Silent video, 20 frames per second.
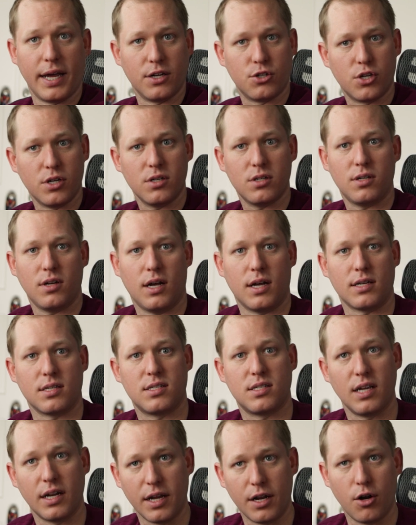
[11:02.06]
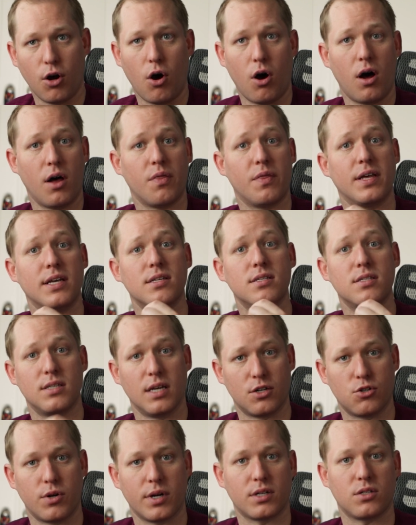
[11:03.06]
agent sitting on the
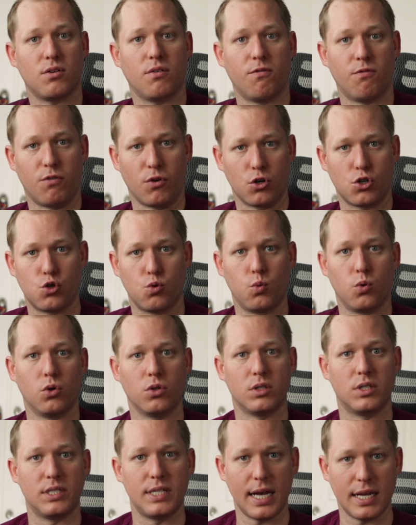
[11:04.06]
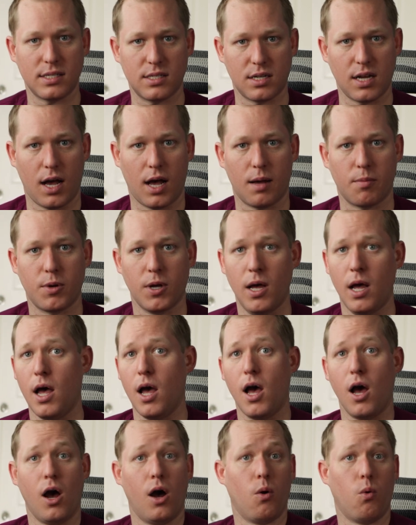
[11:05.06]
Citrix virtual desktop.
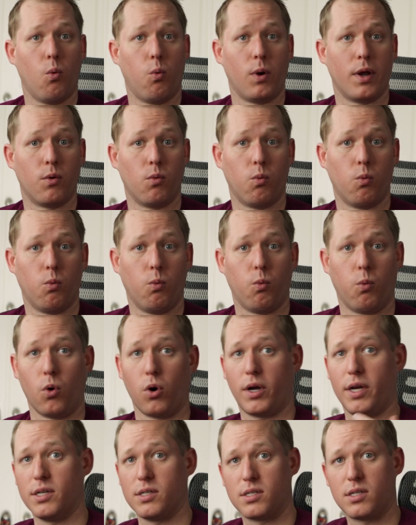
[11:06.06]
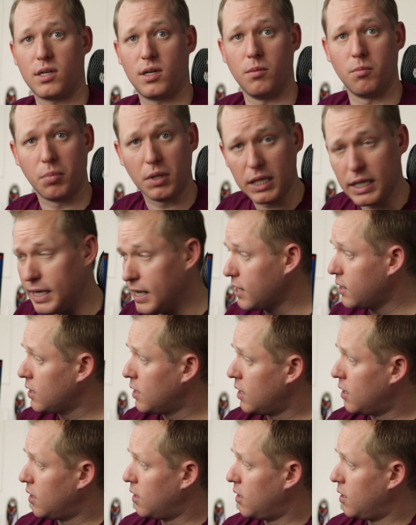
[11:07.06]
When work is complete,
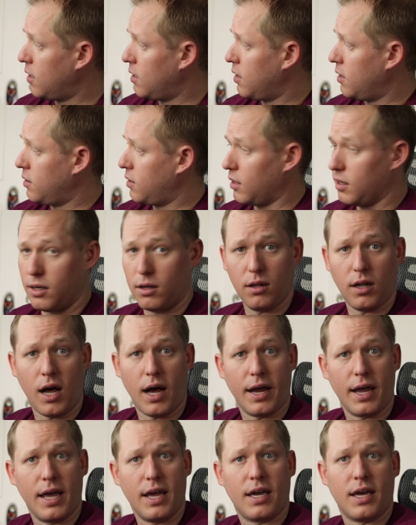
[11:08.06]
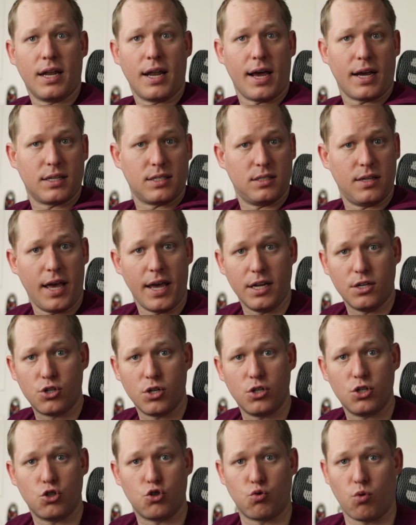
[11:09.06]
the little IA Connect
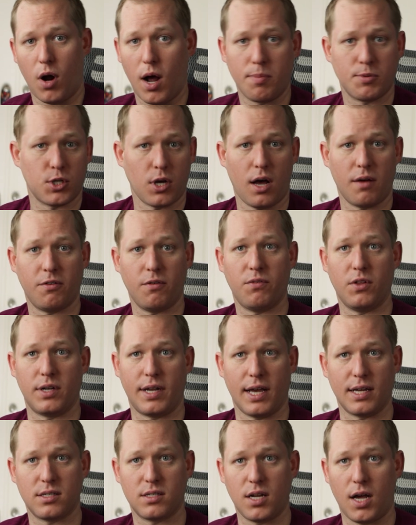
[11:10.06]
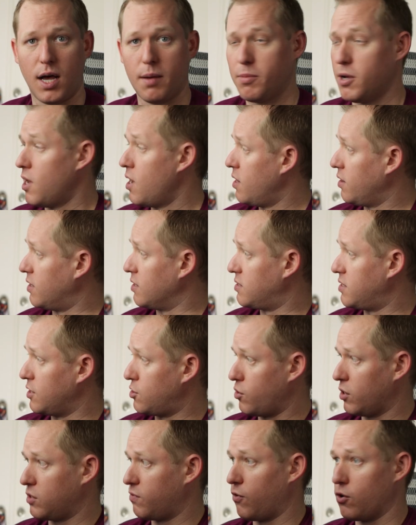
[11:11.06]
agent drops off of the desktop. The
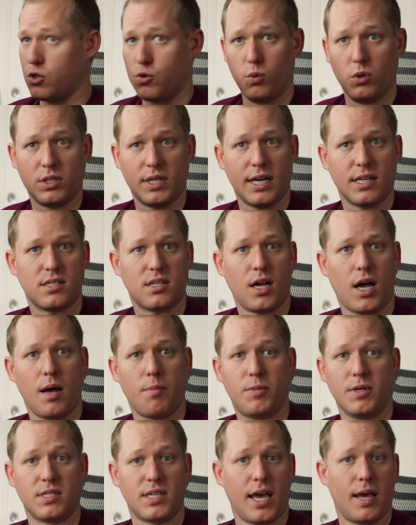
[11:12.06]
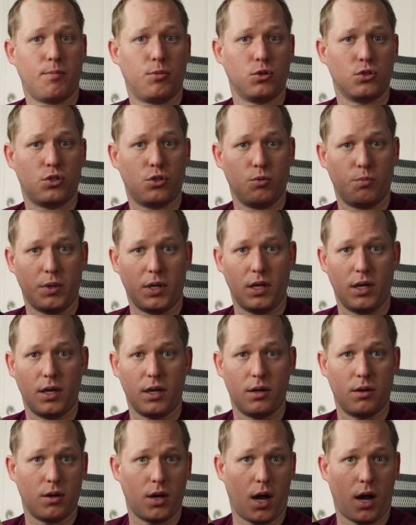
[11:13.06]
Citrix virtual desktop is able to
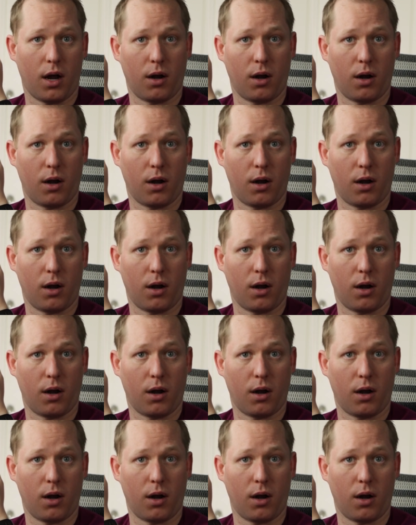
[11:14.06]
be